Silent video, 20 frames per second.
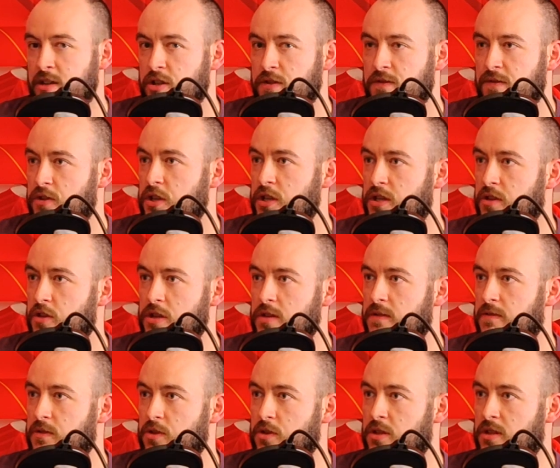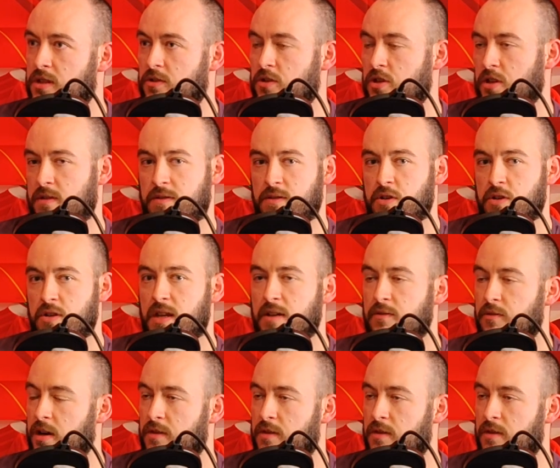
Oh, just, oh, yeah. just, just, just, just, just, just think.